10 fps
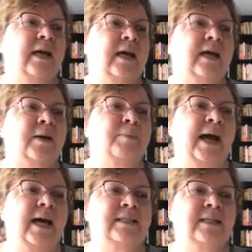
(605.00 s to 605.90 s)
a
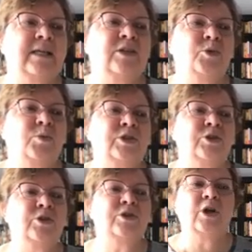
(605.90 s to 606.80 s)
capacity to
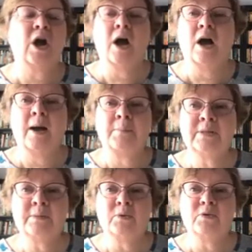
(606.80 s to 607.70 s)
return to
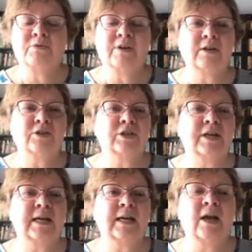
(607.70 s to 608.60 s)
optimal
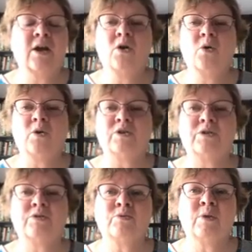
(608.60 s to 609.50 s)
functioning or
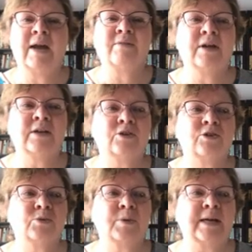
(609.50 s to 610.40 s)
to thrive under
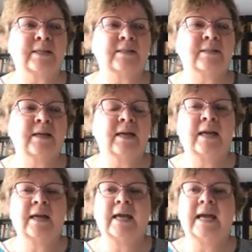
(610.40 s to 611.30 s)
duress.
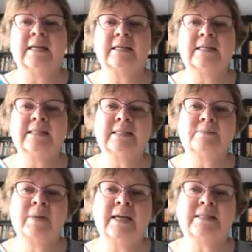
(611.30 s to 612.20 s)
And he
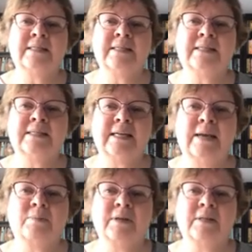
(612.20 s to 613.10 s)
makes this
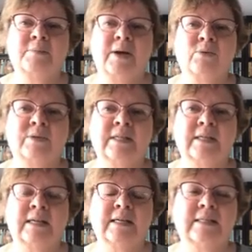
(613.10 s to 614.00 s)
statement about
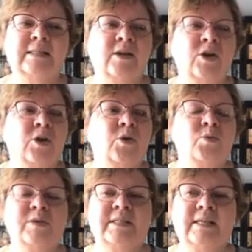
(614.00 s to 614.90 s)
resilience.
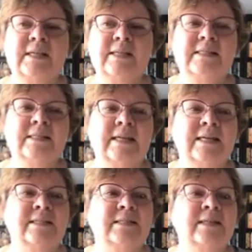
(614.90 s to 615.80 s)
Resilience
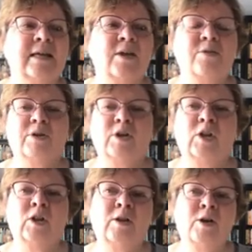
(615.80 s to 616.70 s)
is the
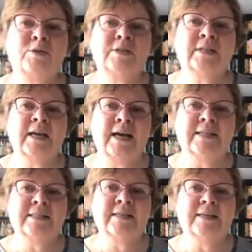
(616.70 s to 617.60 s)
close
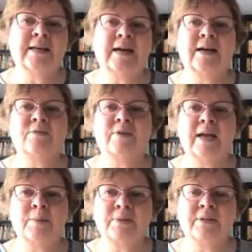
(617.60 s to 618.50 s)
cousin of
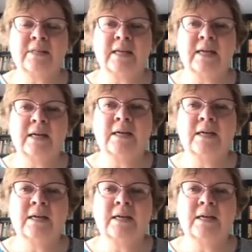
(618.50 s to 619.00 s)
empathy.